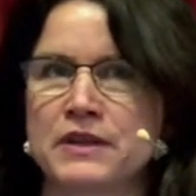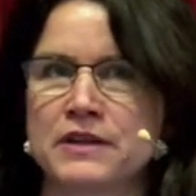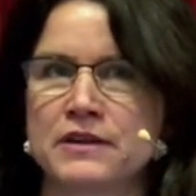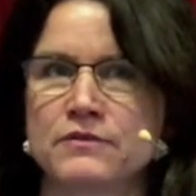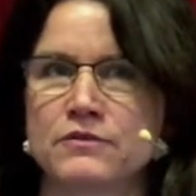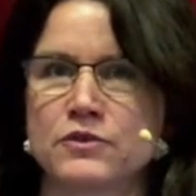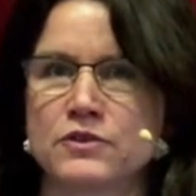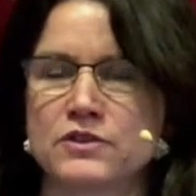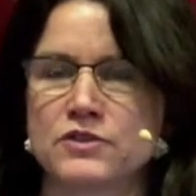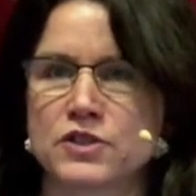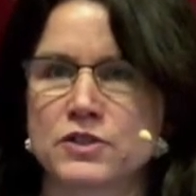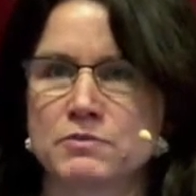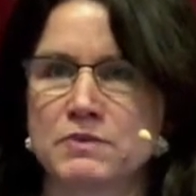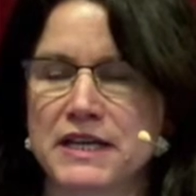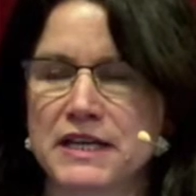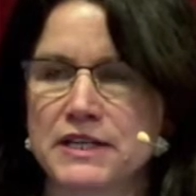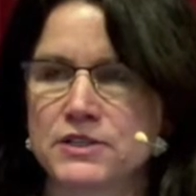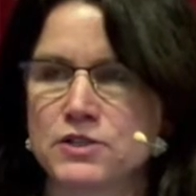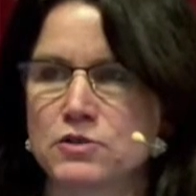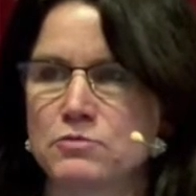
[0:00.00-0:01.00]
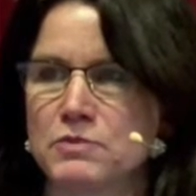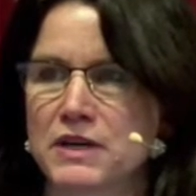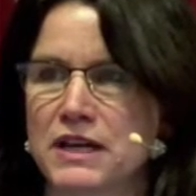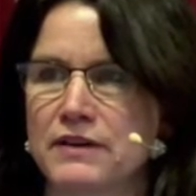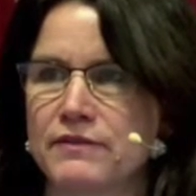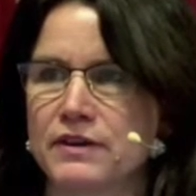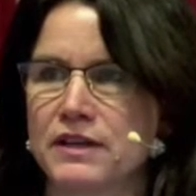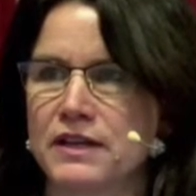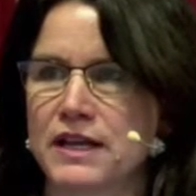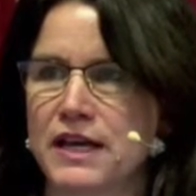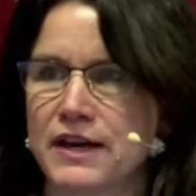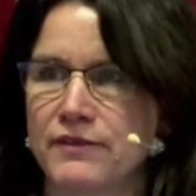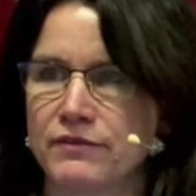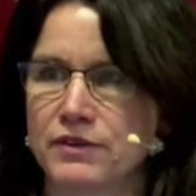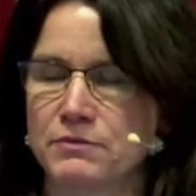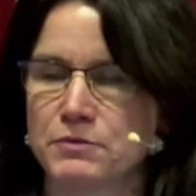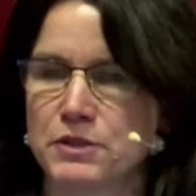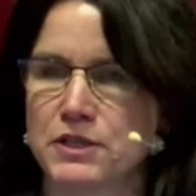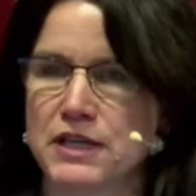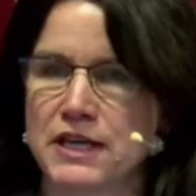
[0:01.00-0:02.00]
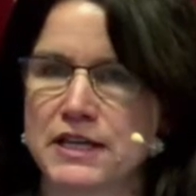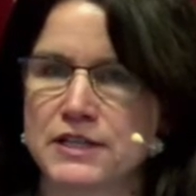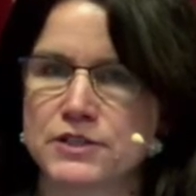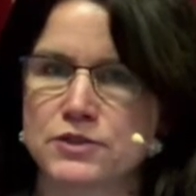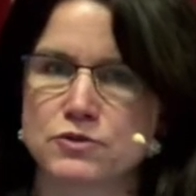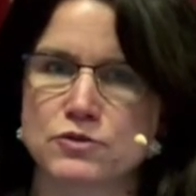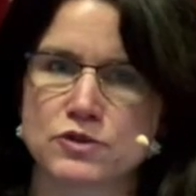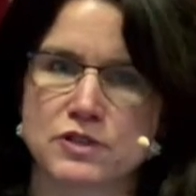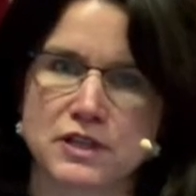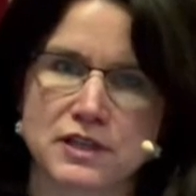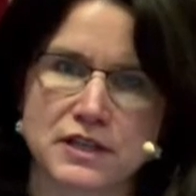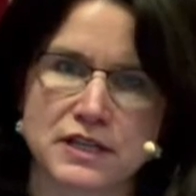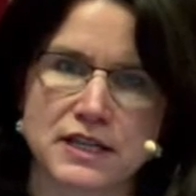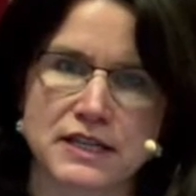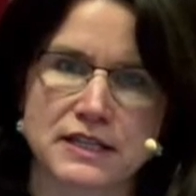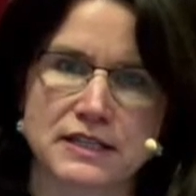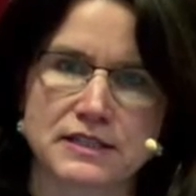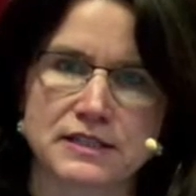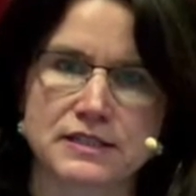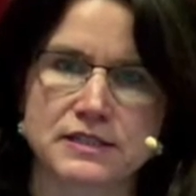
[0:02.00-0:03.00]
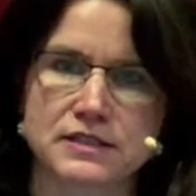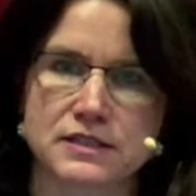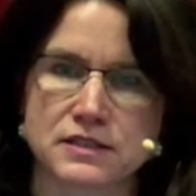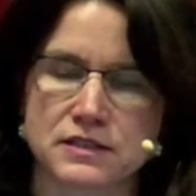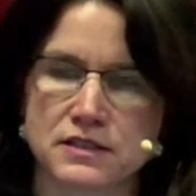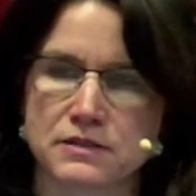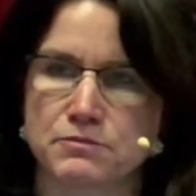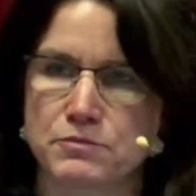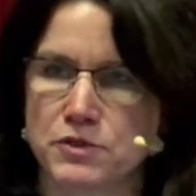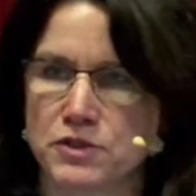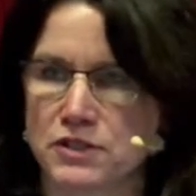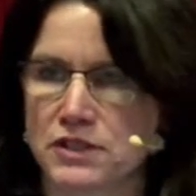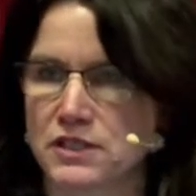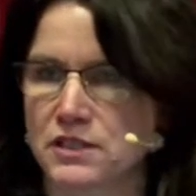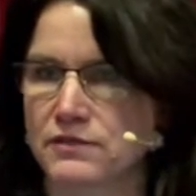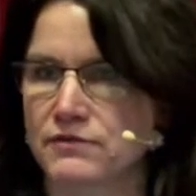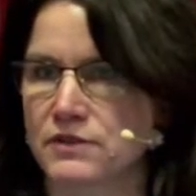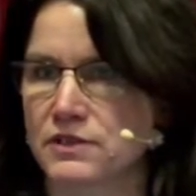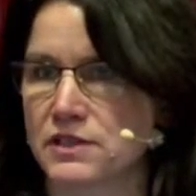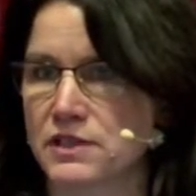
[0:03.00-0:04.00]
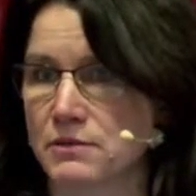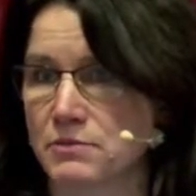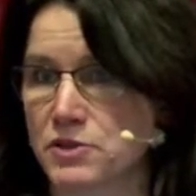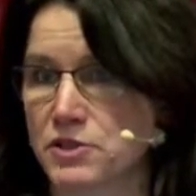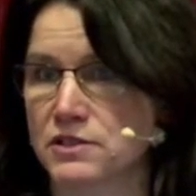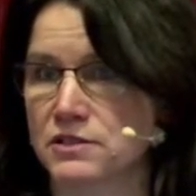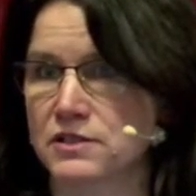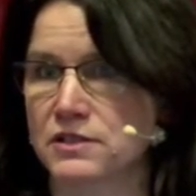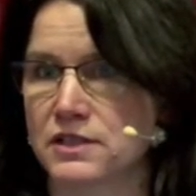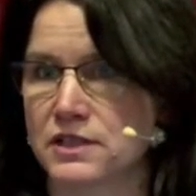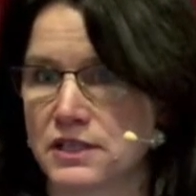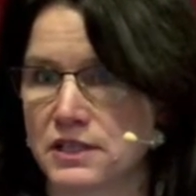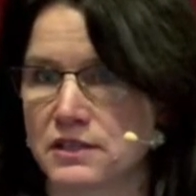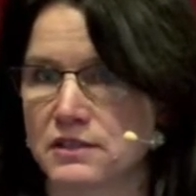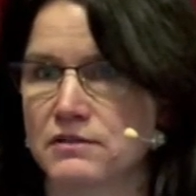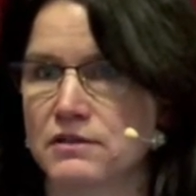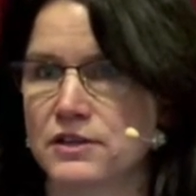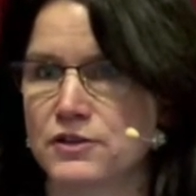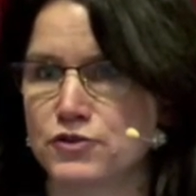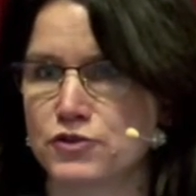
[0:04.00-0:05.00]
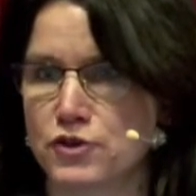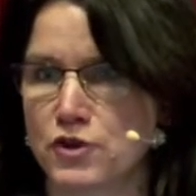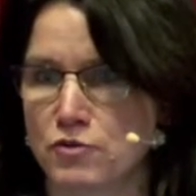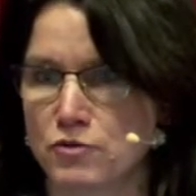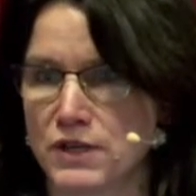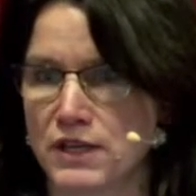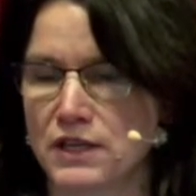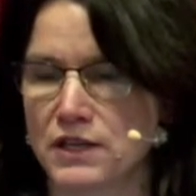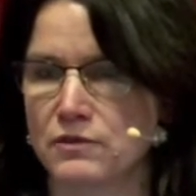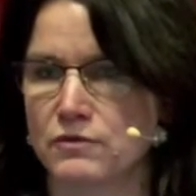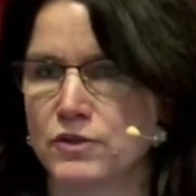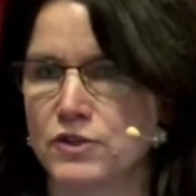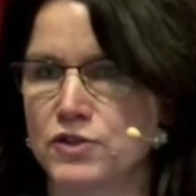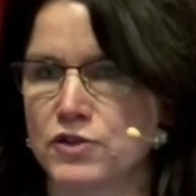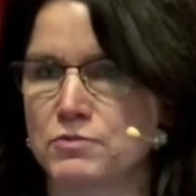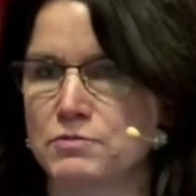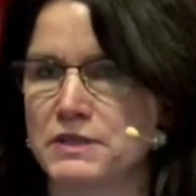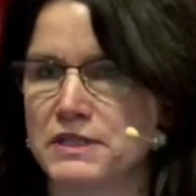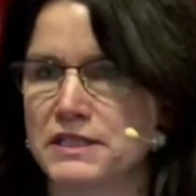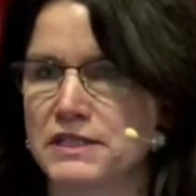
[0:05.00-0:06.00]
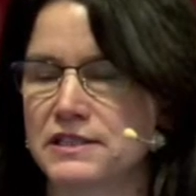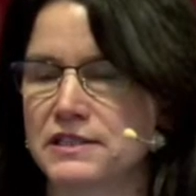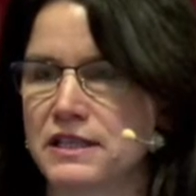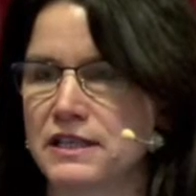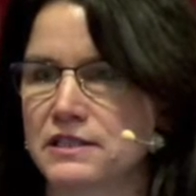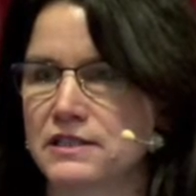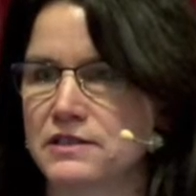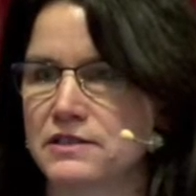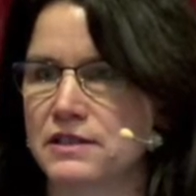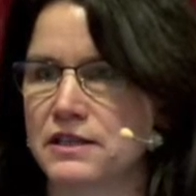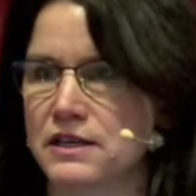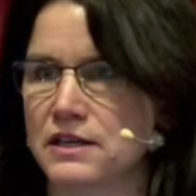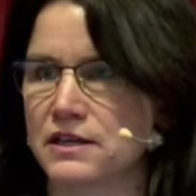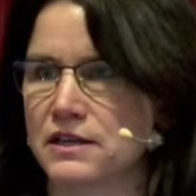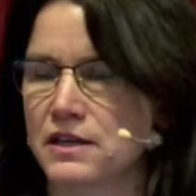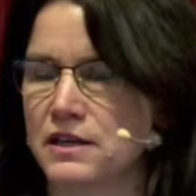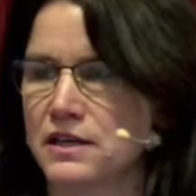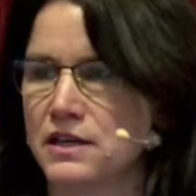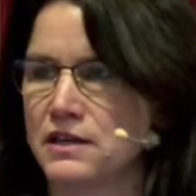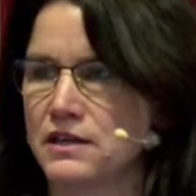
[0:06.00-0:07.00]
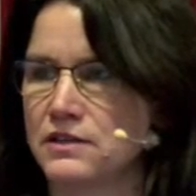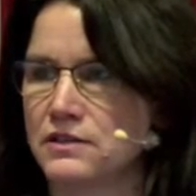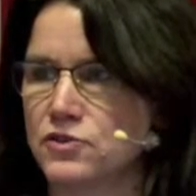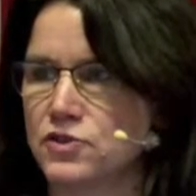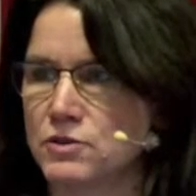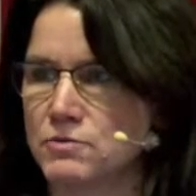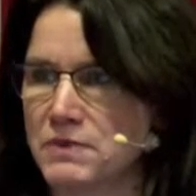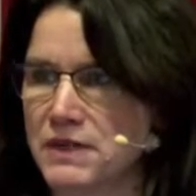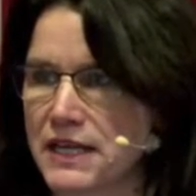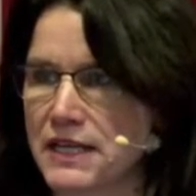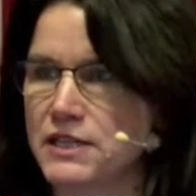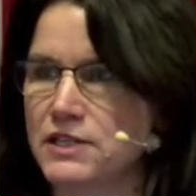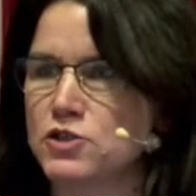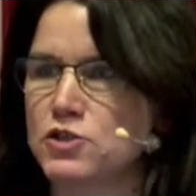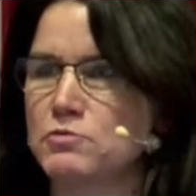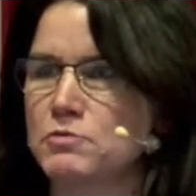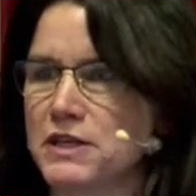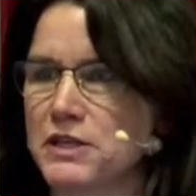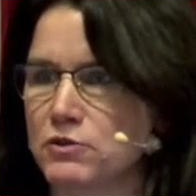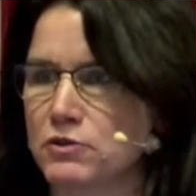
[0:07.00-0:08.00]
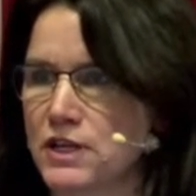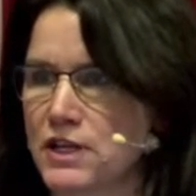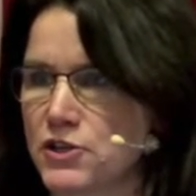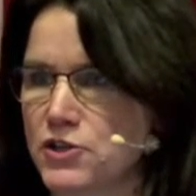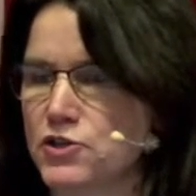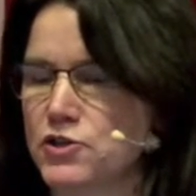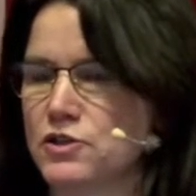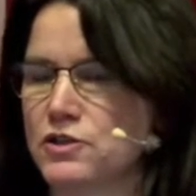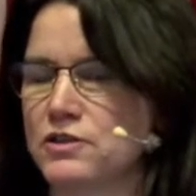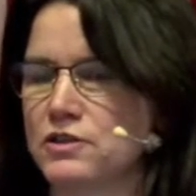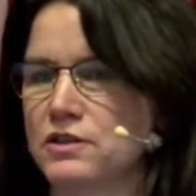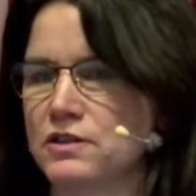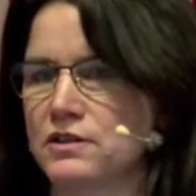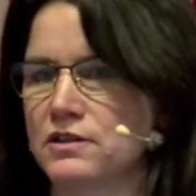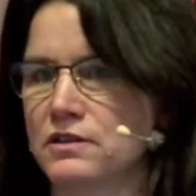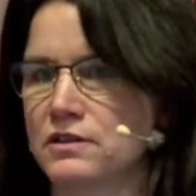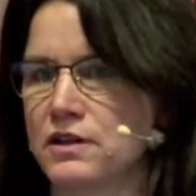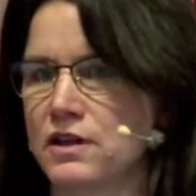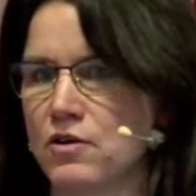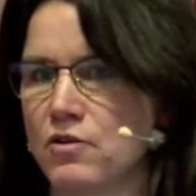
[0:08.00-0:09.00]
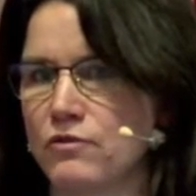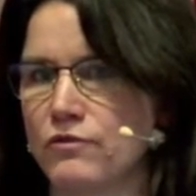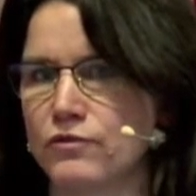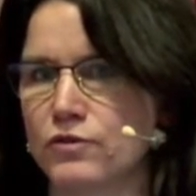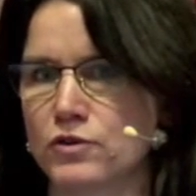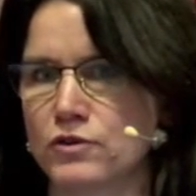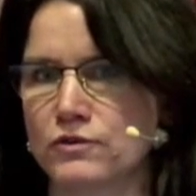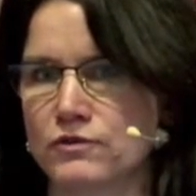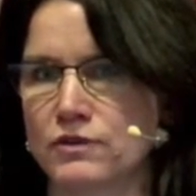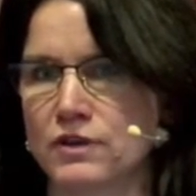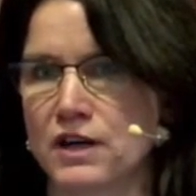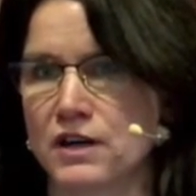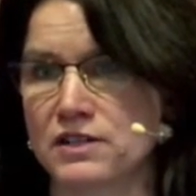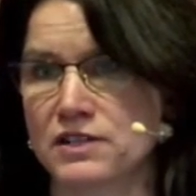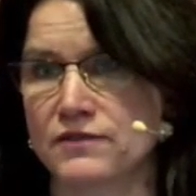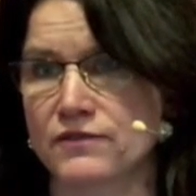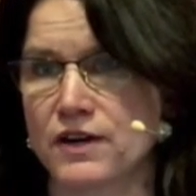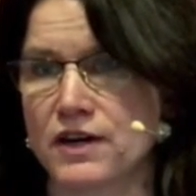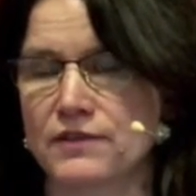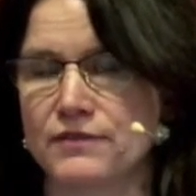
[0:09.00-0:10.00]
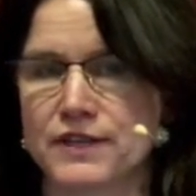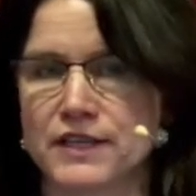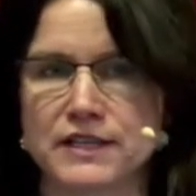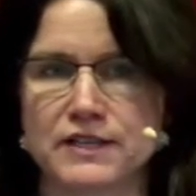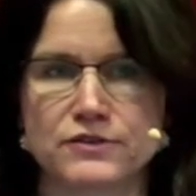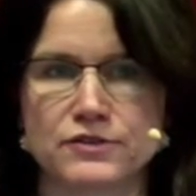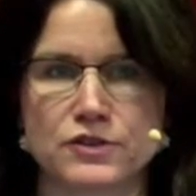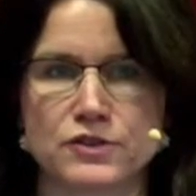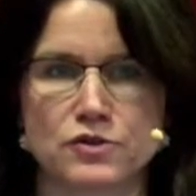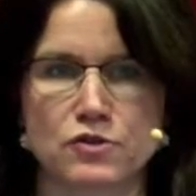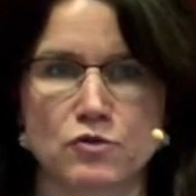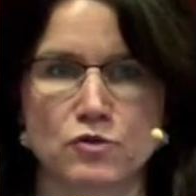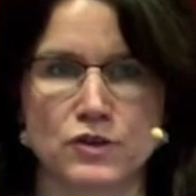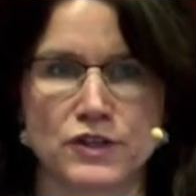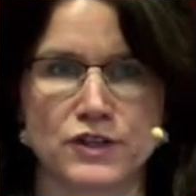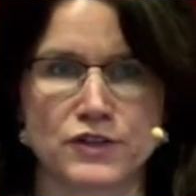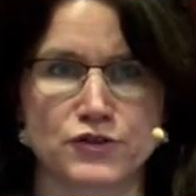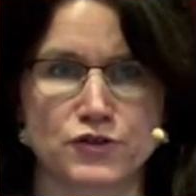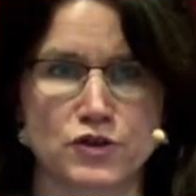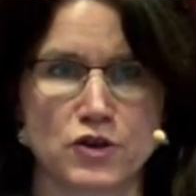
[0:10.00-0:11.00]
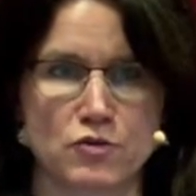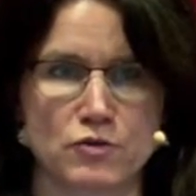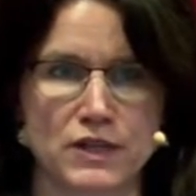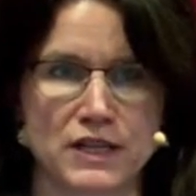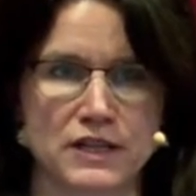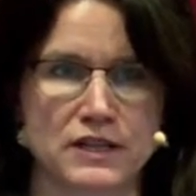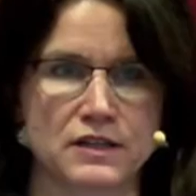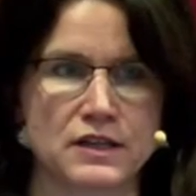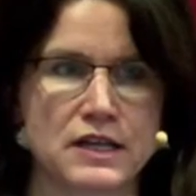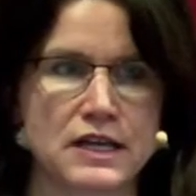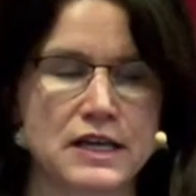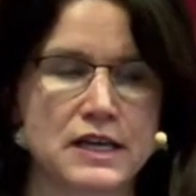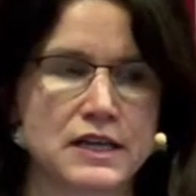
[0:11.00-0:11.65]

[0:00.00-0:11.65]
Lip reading: For the gymnasium level, everybody has to study at least 60% of the subjects in Estonian, which means that the gymnasium education now for last 5 years is all in Estonian.